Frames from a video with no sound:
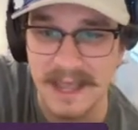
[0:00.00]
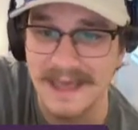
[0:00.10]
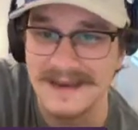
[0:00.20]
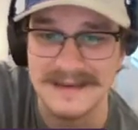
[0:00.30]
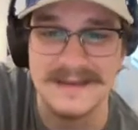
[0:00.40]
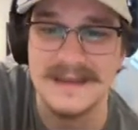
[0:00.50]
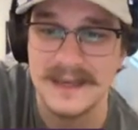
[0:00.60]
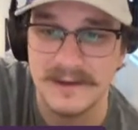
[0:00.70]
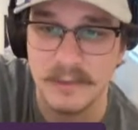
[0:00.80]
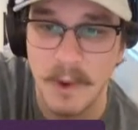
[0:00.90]
And, the
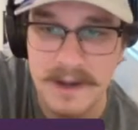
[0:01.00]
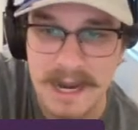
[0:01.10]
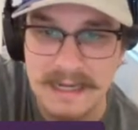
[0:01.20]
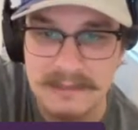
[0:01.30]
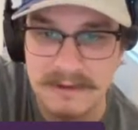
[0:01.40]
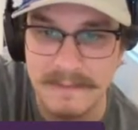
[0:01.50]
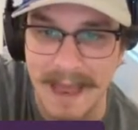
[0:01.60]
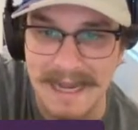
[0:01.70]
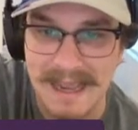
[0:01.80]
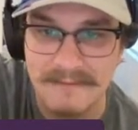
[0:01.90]
193
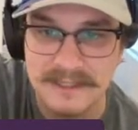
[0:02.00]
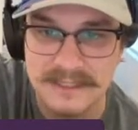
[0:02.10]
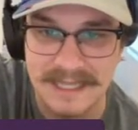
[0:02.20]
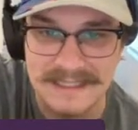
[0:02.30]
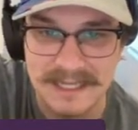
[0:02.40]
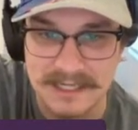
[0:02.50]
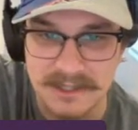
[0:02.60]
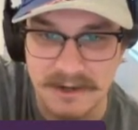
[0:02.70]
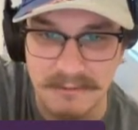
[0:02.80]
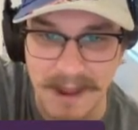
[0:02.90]
batting average, that's going to
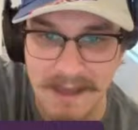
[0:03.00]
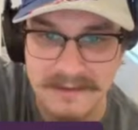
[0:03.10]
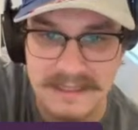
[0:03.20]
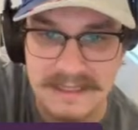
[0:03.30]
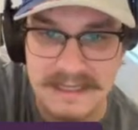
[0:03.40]
turn around.